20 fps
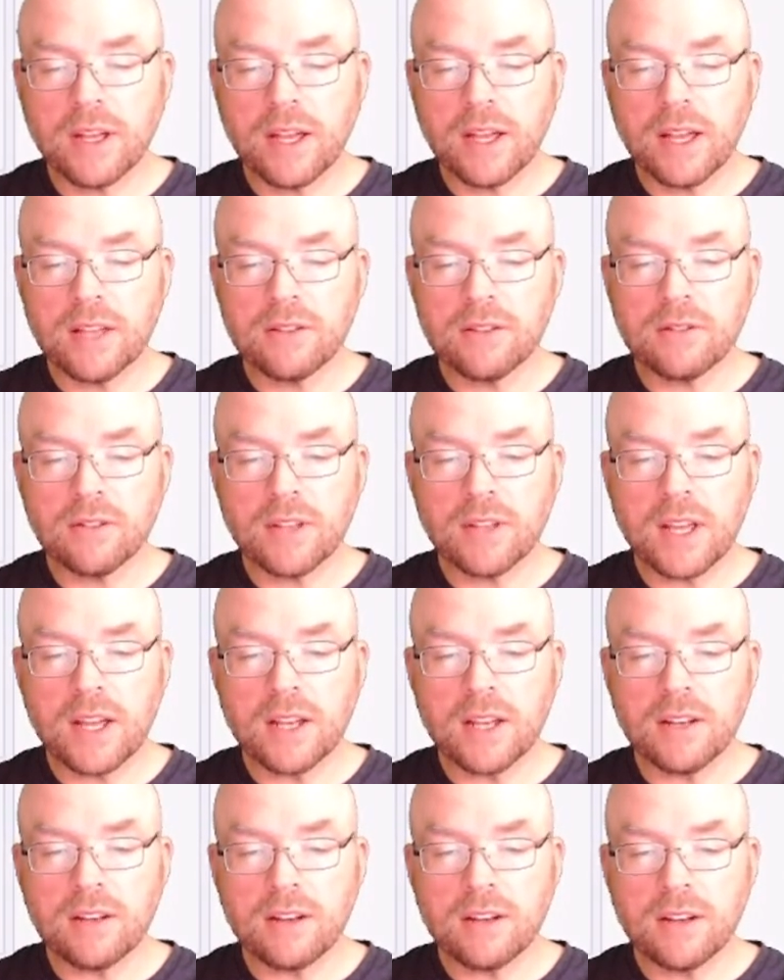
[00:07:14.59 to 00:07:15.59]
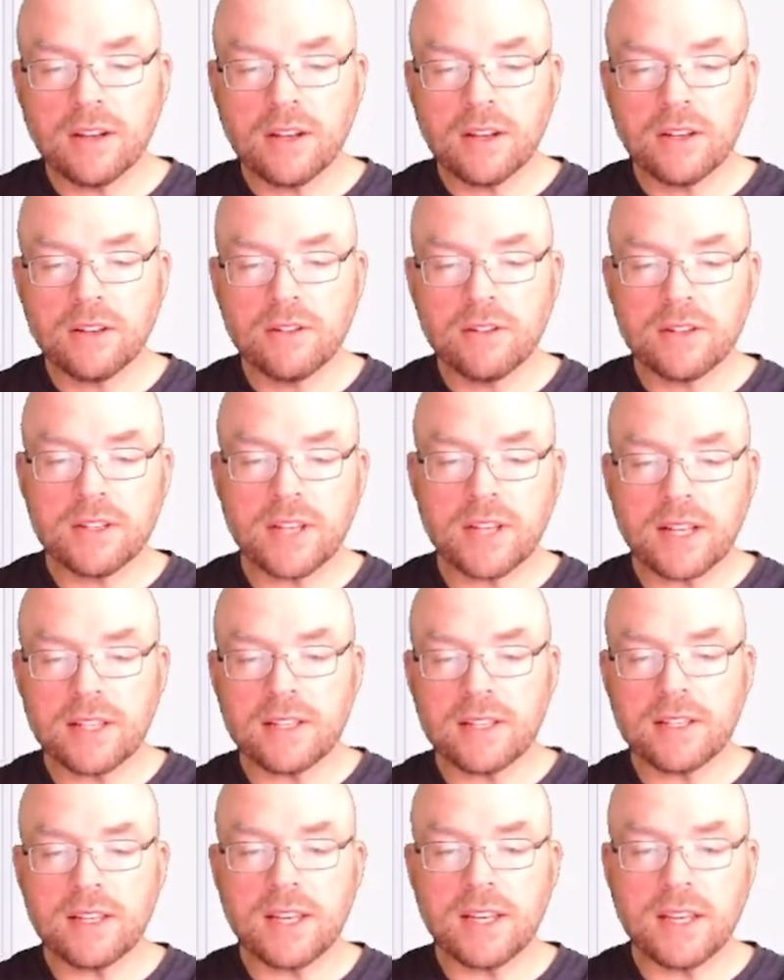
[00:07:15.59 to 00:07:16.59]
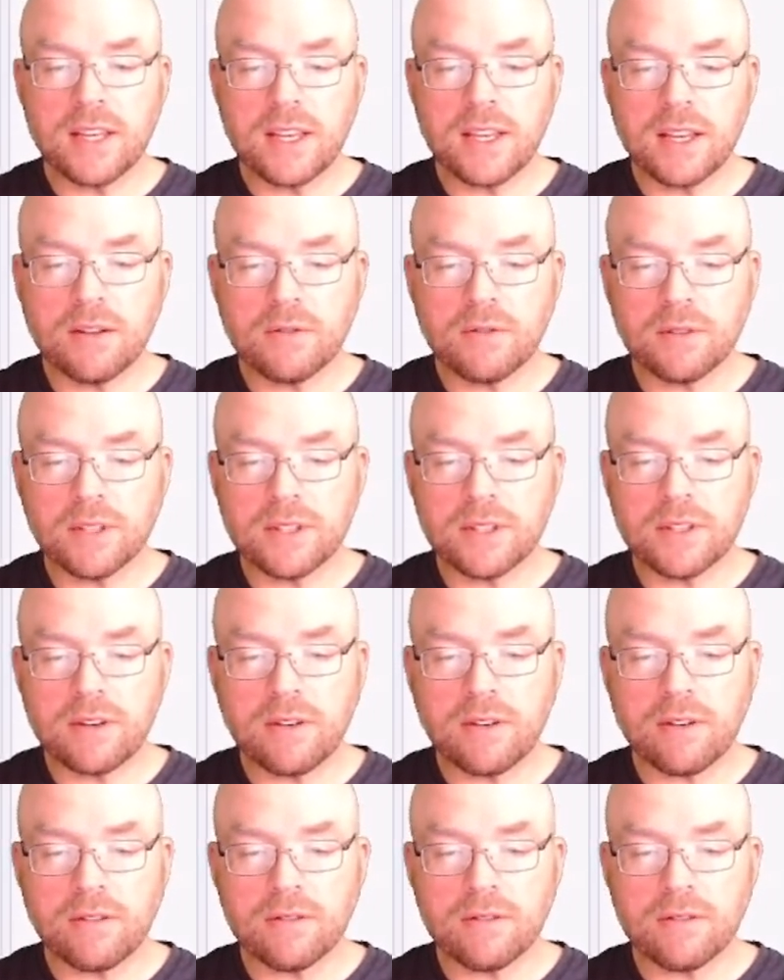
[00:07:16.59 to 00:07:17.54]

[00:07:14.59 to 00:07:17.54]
And so then you set c equal to 0.